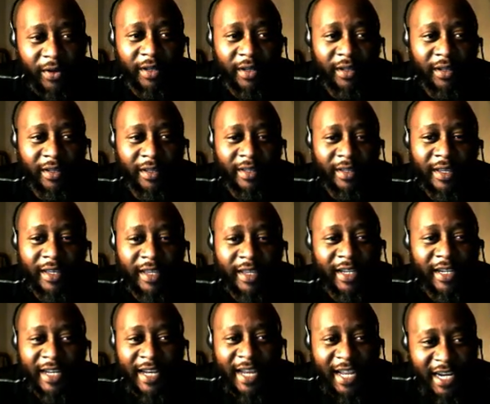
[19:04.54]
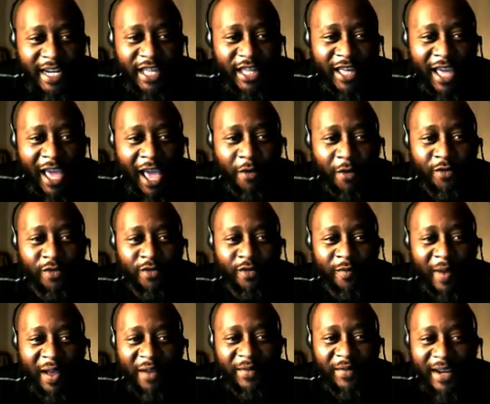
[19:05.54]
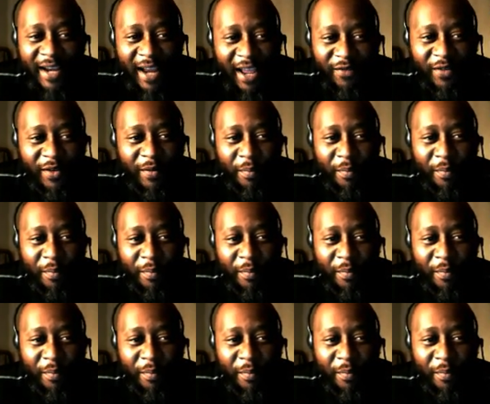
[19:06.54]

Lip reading: Like, how do they even do this?